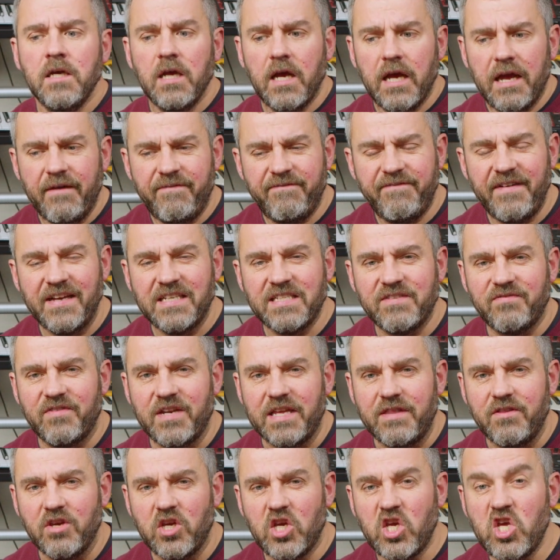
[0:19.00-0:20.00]

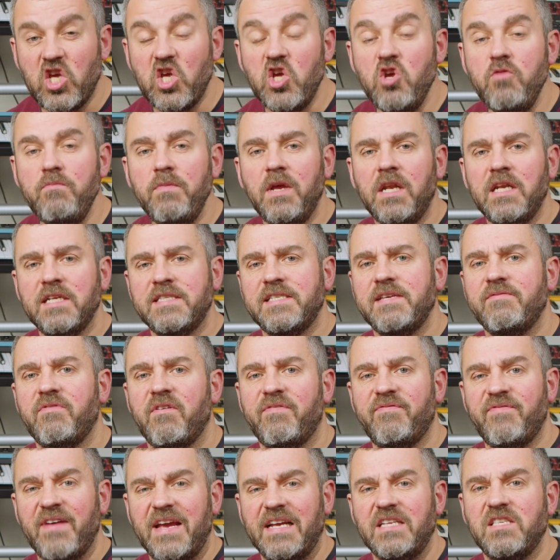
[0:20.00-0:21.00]
effectively the cumulative
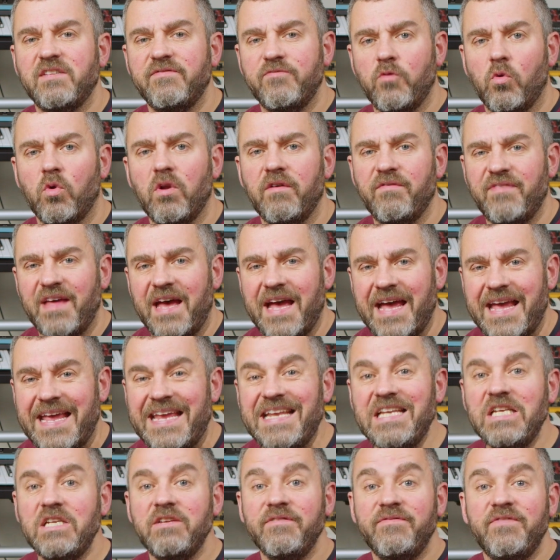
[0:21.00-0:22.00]
effect of all of that
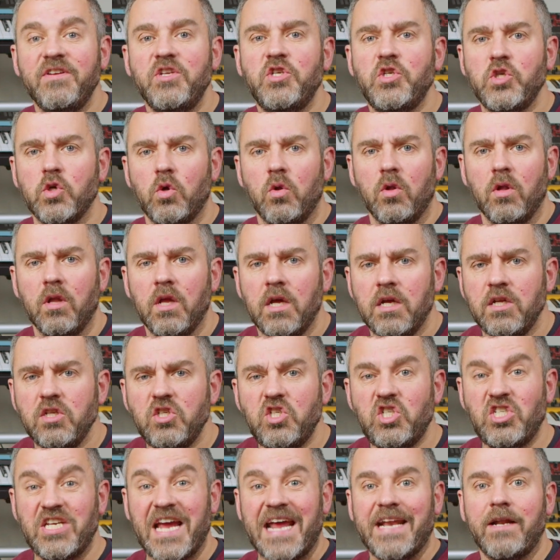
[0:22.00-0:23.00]
individual
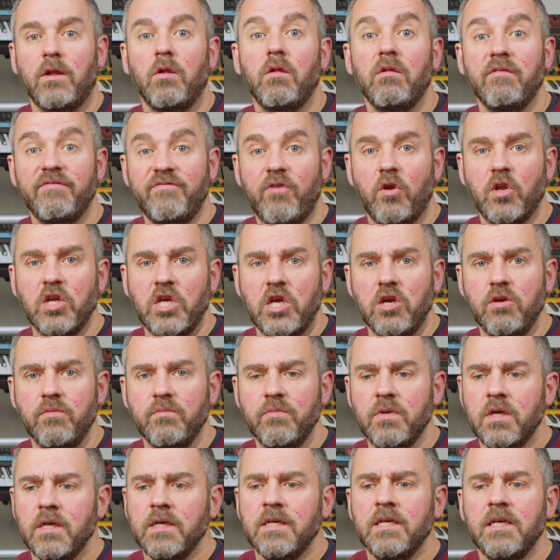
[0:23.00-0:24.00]
channel
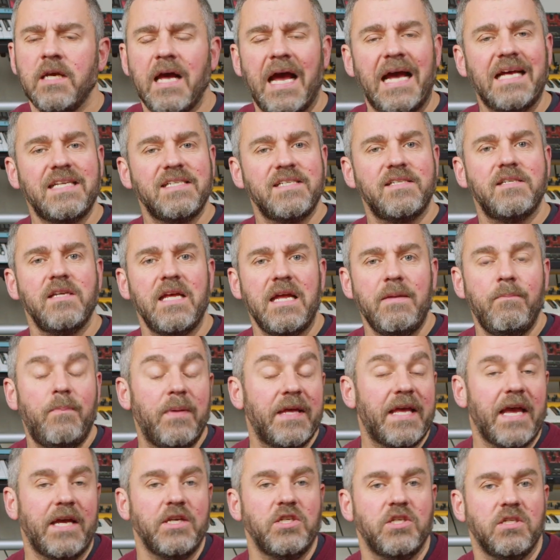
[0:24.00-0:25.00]
volume has
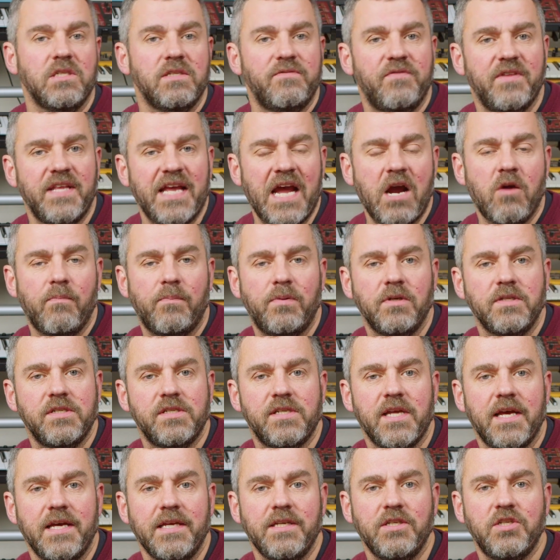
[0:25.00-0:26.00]
implications for the output
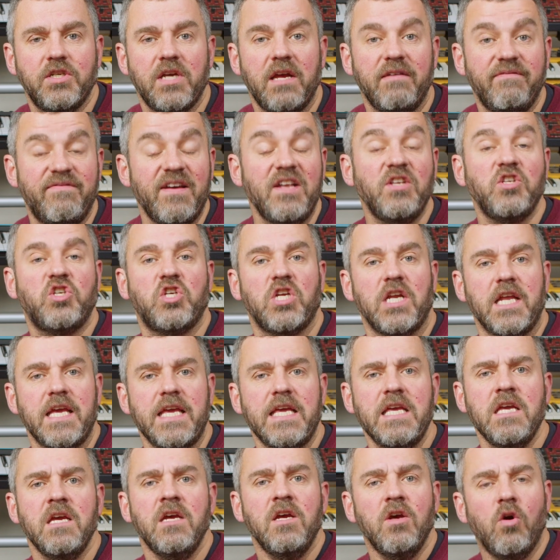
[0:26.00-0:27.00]
stage.
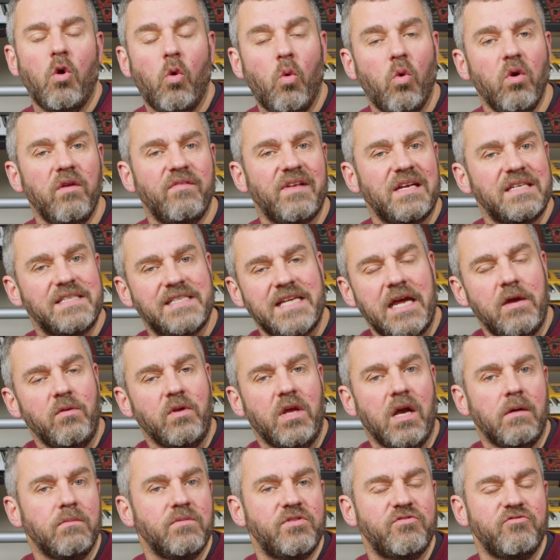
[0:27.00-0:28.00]
Eventually, all of that sound
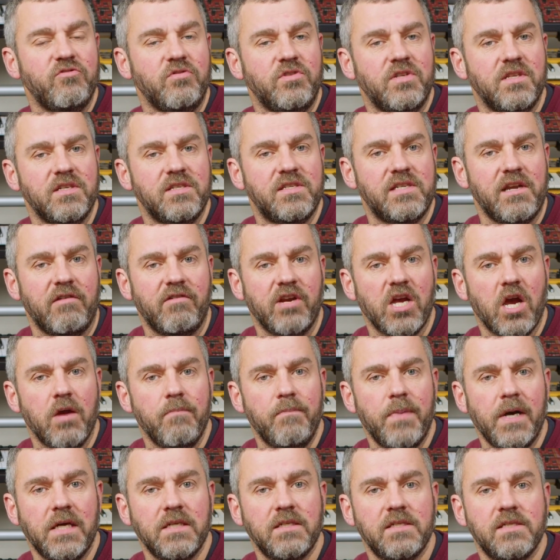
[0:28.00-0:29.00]
comes through to the stereo
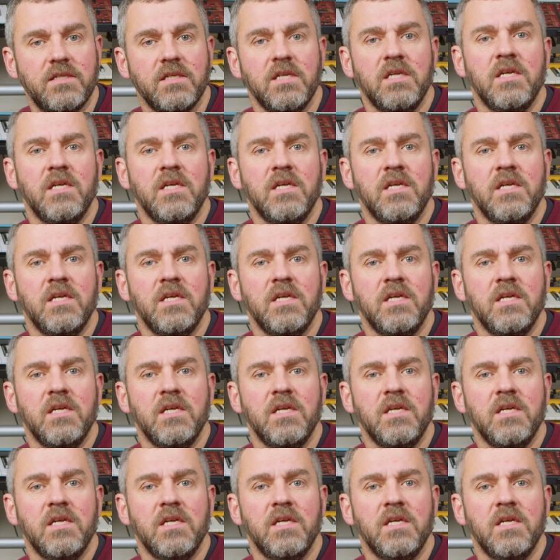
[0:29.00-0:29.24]
bus,